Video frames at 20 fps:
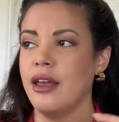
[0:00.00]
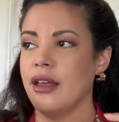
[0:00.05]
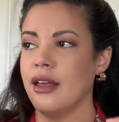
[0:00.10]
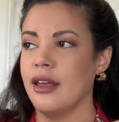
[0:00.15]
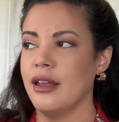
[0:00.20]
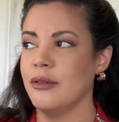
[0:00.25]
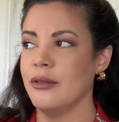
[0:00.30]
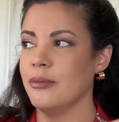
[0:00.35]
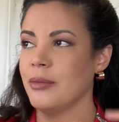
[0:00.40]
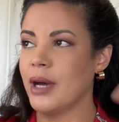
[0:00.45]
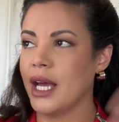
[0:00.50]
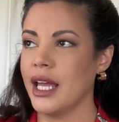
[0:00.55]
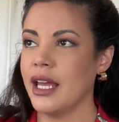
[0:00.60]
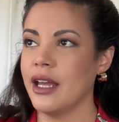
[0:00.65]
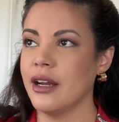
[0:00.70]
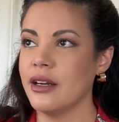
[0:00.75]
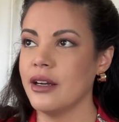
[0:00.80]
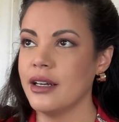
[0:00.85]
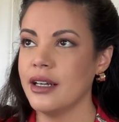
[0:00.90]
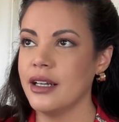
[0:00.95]
In my
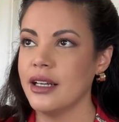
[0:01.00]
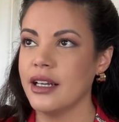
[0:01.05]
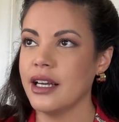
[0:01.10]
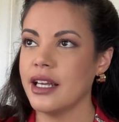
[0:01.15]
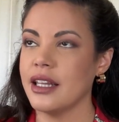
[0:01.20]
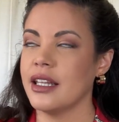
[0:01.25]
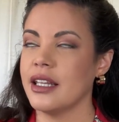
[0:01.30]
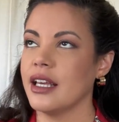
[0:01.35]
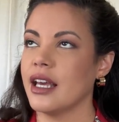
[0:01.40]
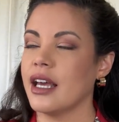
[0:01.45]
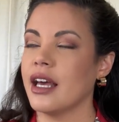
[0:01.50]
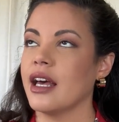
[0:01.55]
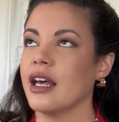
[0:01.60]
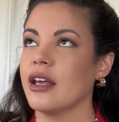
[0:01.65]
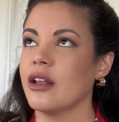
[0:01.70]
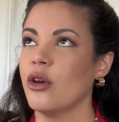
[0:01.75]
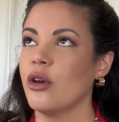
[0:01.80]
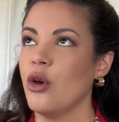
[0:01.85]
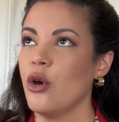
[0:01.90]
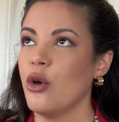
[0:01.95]
area, I think I
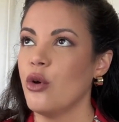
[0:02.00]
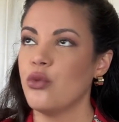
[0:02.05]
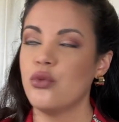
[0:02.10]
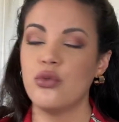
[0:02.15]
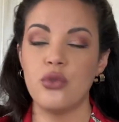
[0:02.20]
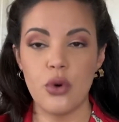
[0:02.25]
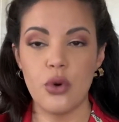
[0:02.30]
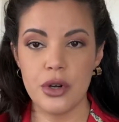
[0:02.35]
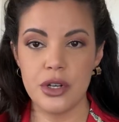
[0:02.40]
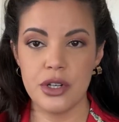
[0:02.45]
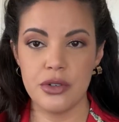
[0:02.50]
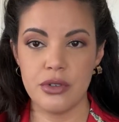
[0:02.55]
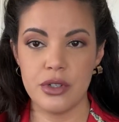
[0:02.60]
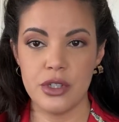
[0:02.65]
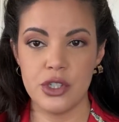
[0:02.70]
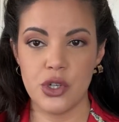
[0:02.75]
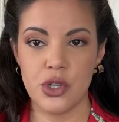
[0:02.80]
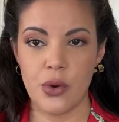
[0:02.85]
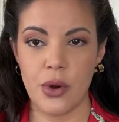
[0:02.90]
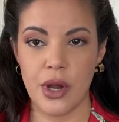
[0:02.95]
had 4
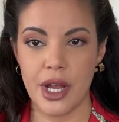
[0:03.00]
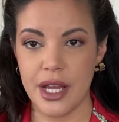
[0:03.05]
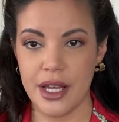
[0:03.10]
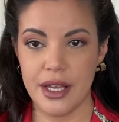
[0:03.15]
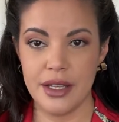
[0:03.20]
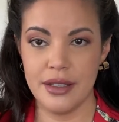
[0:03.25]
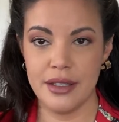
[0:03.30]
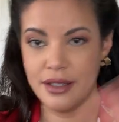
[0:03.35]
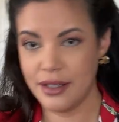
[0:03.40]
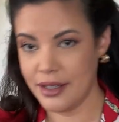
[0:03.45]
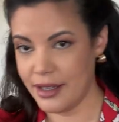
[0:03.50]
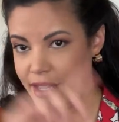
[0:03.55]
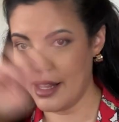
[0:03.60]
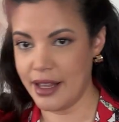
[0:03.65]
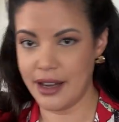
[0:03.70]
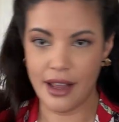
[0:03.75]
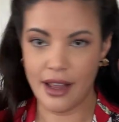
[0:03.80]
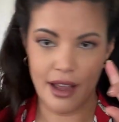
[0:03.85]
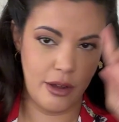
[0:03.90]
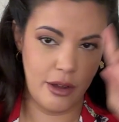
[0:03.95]
different Joann
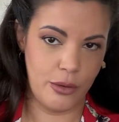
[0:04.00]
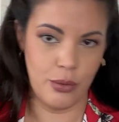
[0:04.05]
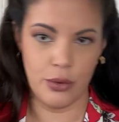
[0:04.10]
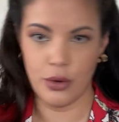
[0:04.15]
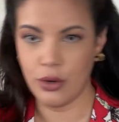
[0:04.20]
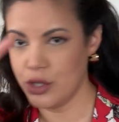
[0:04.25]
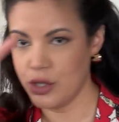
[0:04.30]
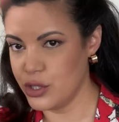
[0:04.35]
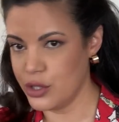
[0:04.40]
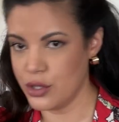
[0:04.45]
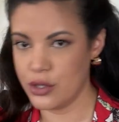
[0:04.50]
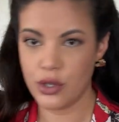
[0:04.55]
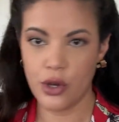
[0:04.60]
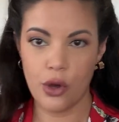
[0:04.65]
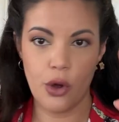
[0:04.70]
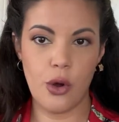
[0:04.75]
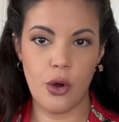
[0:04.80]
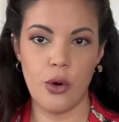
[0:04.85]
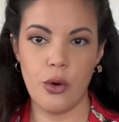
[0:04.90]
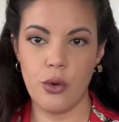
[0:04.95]
that would just
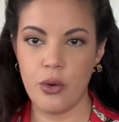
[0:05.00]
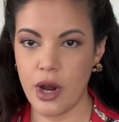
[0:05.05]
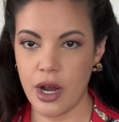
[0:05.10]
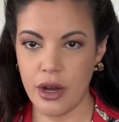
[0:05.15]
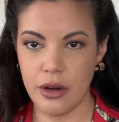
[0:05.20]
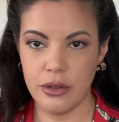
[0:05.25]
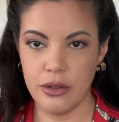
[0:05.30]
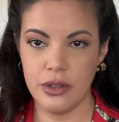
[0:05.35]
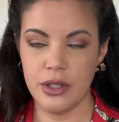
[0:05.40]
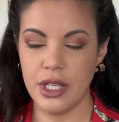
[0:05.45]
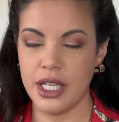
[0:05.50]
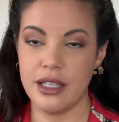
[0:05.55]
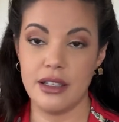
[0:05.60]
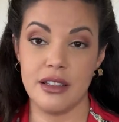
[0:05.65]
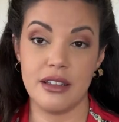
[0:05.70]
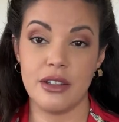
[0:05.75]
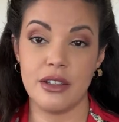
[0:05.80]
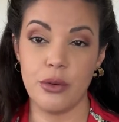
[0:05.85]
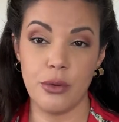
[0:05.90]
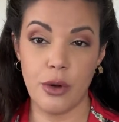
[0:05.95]
go around, like
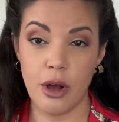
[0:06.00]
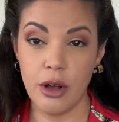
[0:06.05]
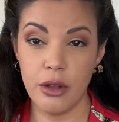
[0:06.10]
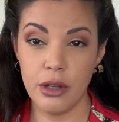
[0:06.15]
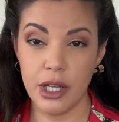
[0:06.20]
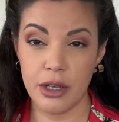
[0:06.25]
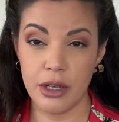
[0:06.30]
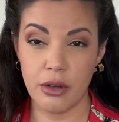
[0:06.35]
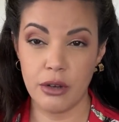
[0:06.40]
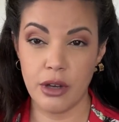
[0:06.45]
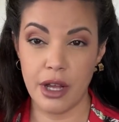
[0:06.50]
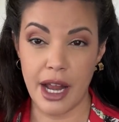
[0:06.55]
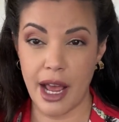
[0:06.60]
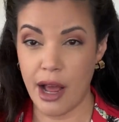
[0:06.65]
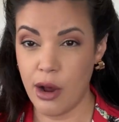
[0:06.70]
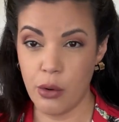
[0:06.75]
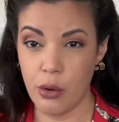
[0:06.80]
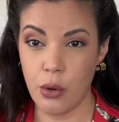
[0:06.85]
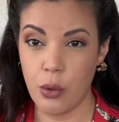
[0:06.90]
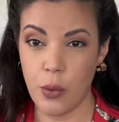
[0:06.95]
they were all like an
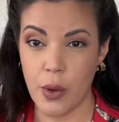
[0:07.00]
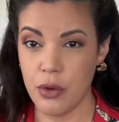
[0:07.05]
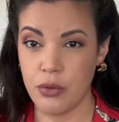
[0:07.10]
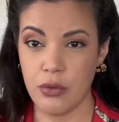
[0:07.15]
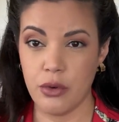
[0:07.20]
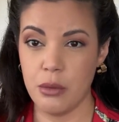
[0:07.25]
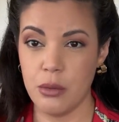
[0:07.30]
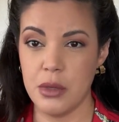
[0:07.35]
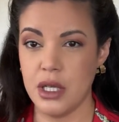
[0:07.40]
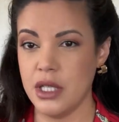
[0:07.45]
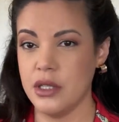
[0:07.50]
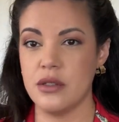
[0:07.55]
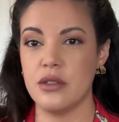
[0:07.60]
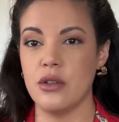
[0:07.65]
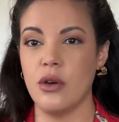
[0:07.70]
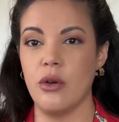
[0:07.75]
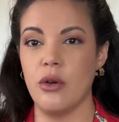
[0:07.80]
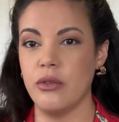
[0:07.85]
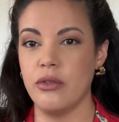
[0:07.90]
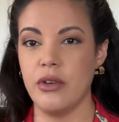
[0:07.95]
hour away from me.
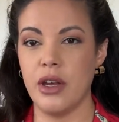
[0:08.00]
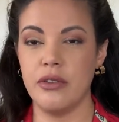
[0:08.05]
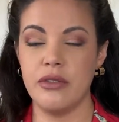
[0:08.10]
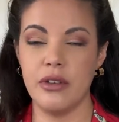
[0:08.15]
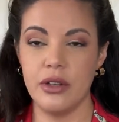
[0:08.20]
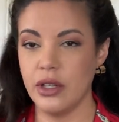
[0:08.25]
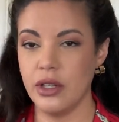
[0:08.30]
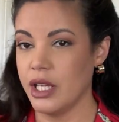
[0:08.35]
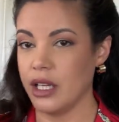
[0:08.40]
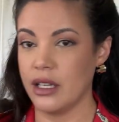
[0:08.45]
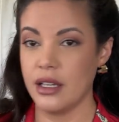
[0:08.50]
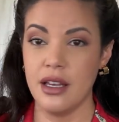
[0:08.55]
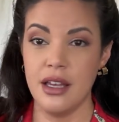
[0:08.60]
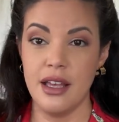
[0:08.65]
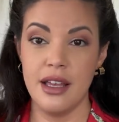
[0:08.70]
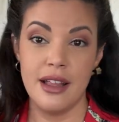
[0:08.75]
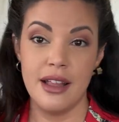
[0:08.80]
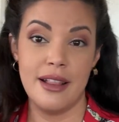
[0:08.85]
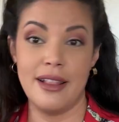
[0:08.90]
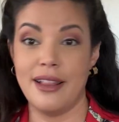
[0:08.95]
So if I felt like,
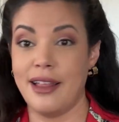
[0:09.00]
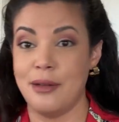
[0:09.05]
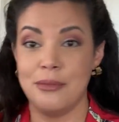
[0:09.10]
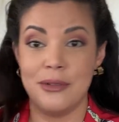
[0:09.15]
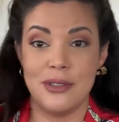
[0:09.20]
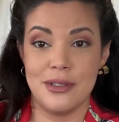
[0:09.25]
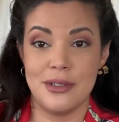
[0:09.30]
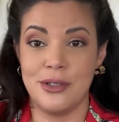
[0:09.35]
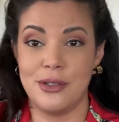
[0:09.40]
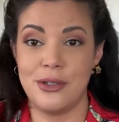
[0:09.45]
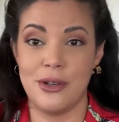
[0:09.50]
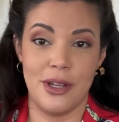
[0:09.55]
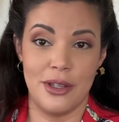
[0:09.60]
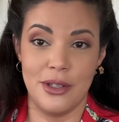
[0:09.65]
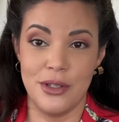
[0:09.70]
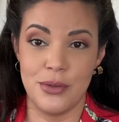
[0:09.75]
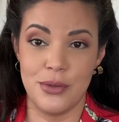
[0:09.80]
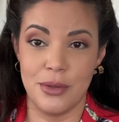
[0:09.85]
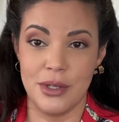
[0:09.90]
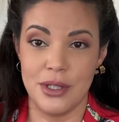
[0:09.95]
I'm just gonna try
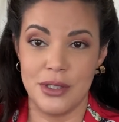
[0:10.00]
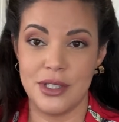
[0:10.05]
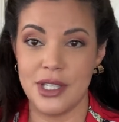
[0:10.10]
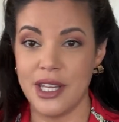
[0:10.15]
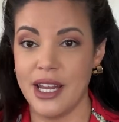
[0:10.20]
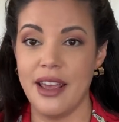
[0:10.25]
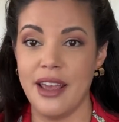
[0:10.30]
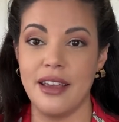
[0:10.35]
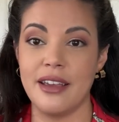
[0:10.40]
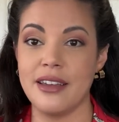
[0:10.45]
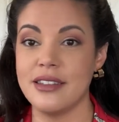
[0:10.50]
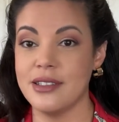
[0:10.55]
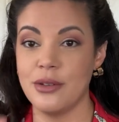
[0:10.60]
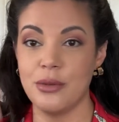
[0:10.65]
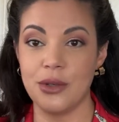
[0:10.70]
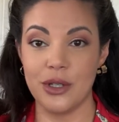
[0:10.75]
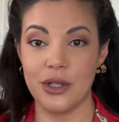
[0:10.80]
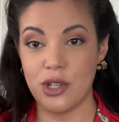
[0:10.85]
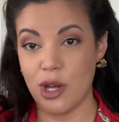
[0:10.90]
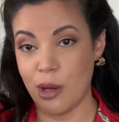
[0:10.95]
this one today because I
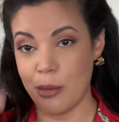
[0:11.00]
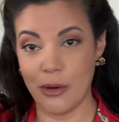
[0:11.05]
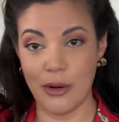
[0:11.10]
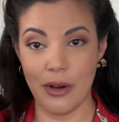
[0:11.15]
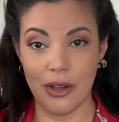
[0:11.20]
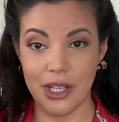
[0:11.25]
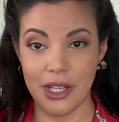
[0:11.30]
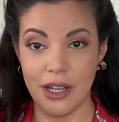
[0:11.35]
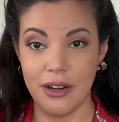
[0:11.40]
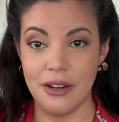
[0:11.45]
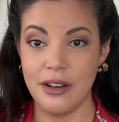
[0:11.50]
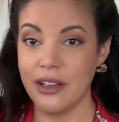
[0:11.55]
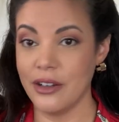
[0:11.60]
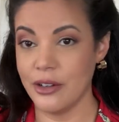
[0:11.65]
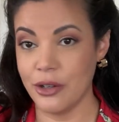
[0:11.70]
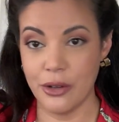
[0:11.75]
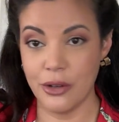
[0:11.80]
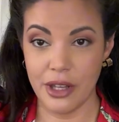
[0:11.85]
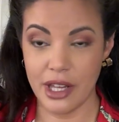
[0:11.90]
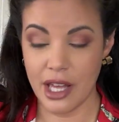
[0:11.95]
wanna shop around the area,
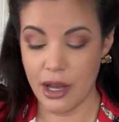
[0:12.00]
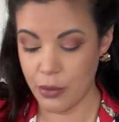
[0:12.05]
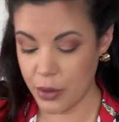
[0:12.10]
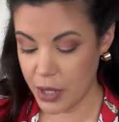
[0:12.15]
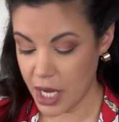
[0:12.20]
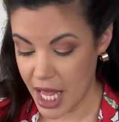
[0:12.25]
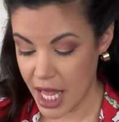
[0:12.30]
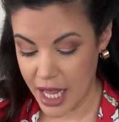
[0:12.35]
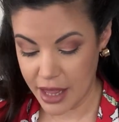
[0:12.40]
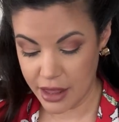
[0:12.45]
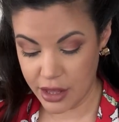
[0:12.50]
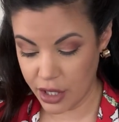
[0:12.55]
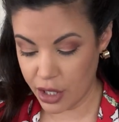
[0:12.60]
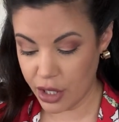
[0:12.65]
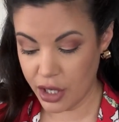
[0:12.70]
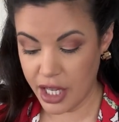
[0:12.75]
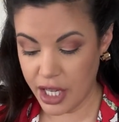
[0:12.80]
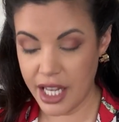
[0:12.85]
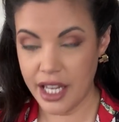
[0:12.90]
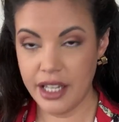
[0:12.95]
I'll go to that one. They
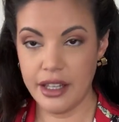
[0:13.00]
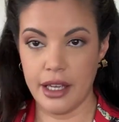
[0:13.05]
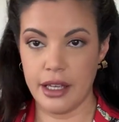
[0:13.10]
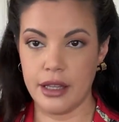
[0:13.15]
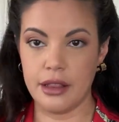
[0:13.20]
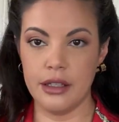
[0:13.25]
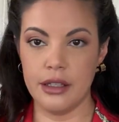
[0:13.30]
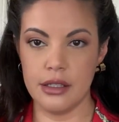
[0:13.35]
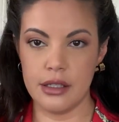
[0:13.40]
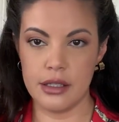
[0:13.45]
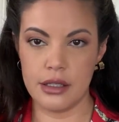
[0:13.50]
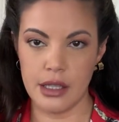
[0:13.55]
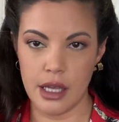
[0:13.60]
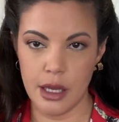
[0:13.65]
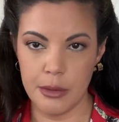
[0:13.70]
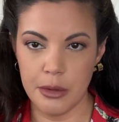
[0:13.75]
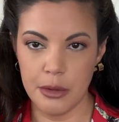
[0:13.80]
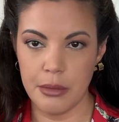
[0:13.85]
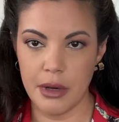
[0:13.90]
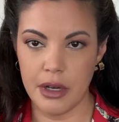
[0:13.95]
all had like the
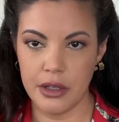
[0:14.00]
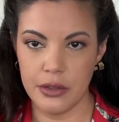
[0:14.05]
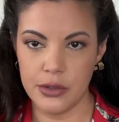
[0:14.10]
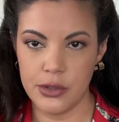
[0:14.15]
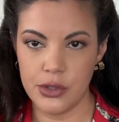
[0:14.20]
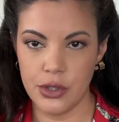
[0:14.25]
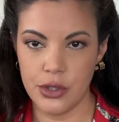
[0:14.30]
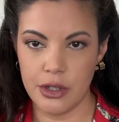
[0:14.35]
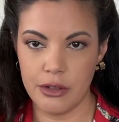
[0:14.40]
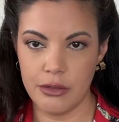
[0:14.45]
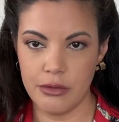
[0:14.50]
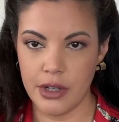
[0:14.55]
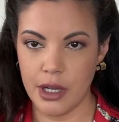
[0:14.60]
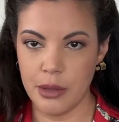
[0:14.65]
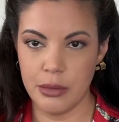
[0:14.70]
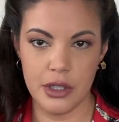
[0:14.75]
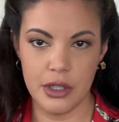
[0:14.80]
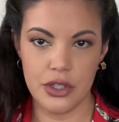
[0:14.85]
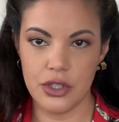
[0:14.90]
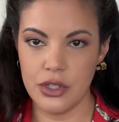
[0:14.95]
same amount of shirting
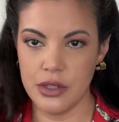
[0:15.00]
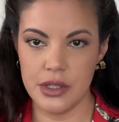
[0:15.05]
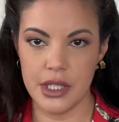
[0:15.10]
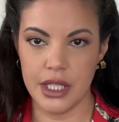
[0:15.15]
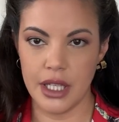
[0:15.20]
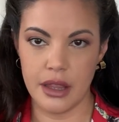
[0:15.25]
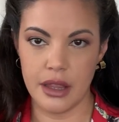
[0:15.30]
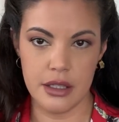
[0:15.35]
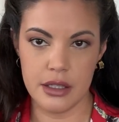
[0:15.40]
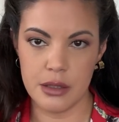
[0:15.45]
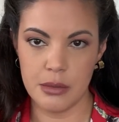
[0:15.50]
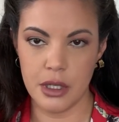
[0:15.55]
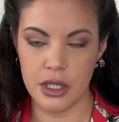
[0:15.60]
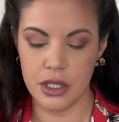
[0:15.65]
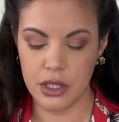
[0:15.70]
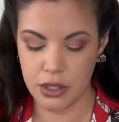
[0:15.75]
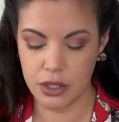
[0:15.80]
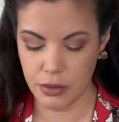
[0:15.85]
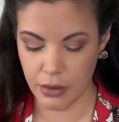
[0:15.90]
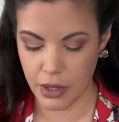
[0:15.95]
fabrics, just like this
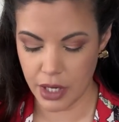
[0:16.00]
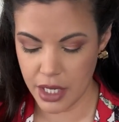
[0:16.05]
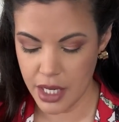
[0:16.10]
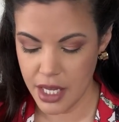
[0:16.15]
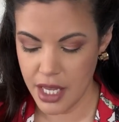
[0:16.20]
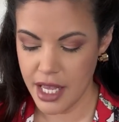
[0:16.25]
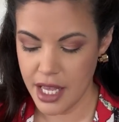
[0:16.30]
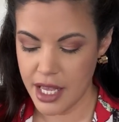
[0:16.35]
much, right?